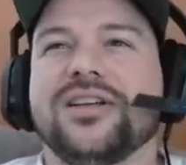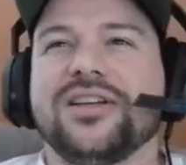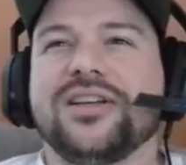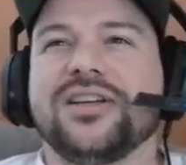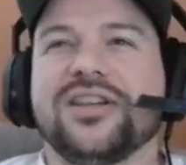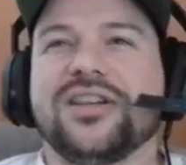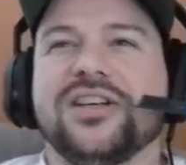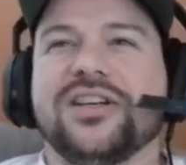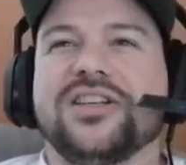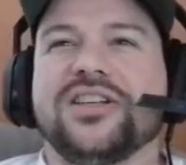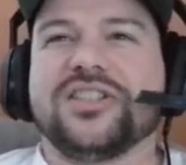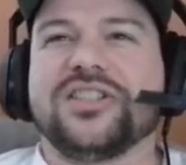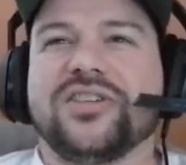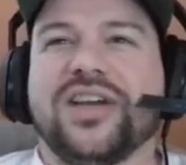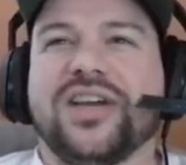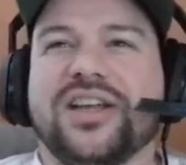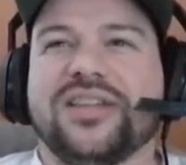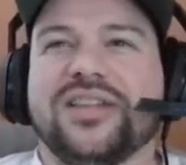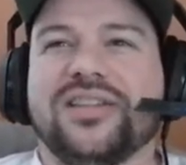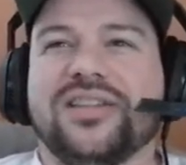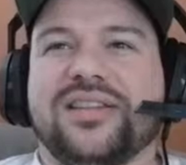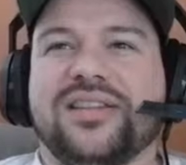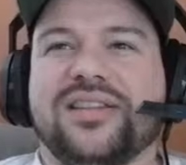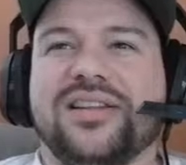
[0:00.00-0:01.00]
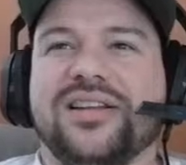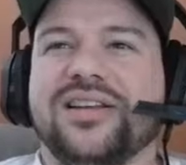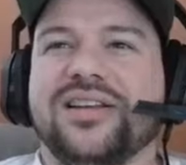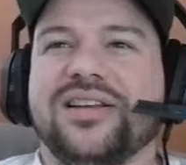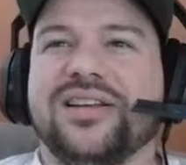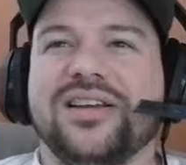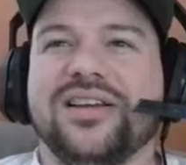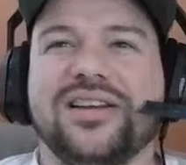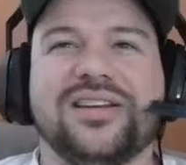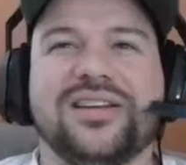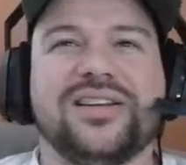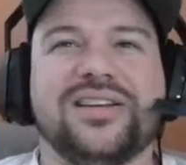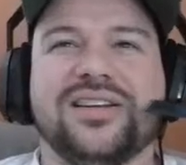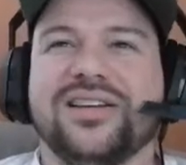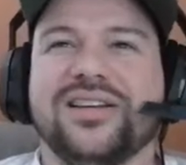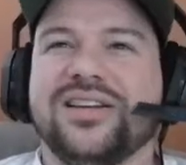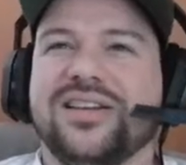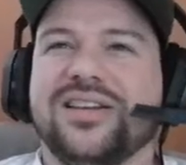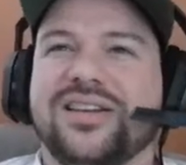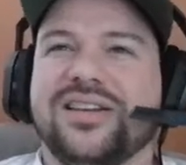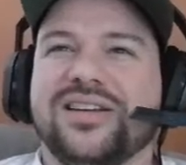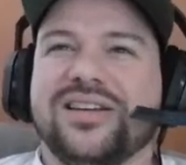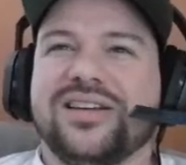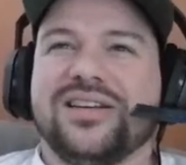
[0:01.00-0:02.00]
Yeah, he's looking a
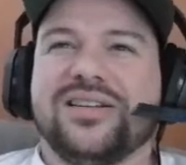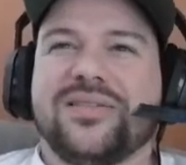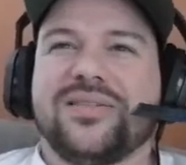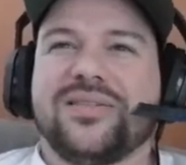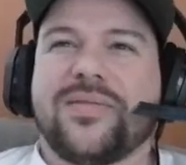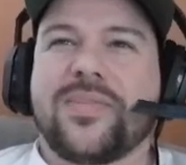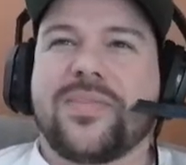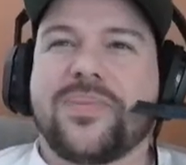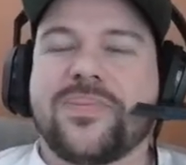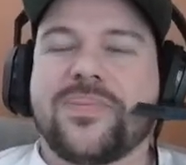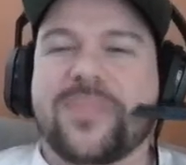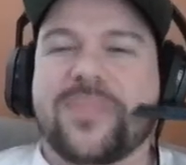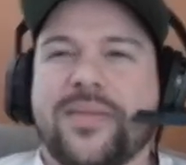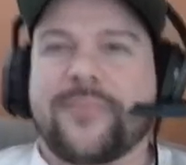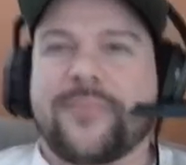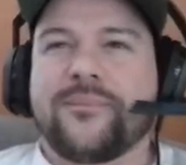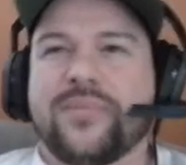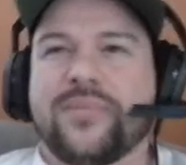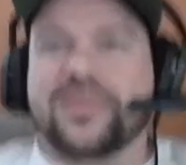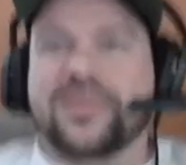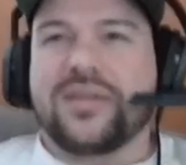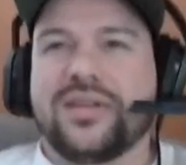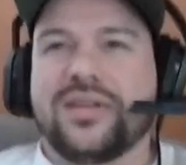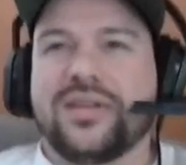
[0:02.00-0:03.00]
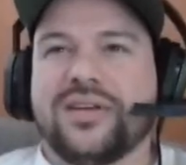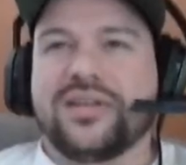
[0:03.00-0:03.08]
little squirrely right now.